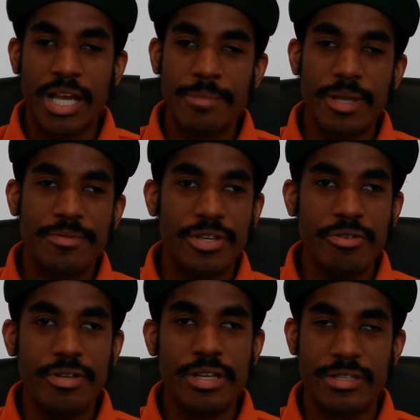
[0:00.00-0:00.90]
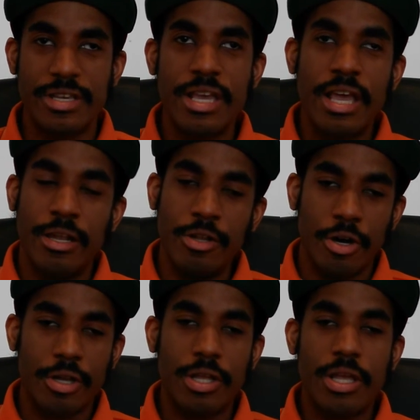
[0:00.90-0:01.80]
comes up to you and, and say,
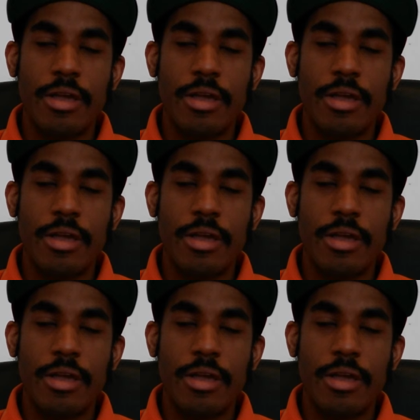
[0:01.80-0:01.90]
look,